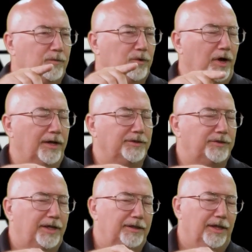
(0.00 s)
God
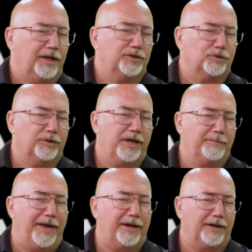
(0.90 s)
said, "Let us create
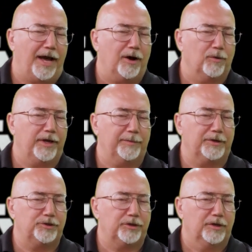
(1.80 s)
man in our image."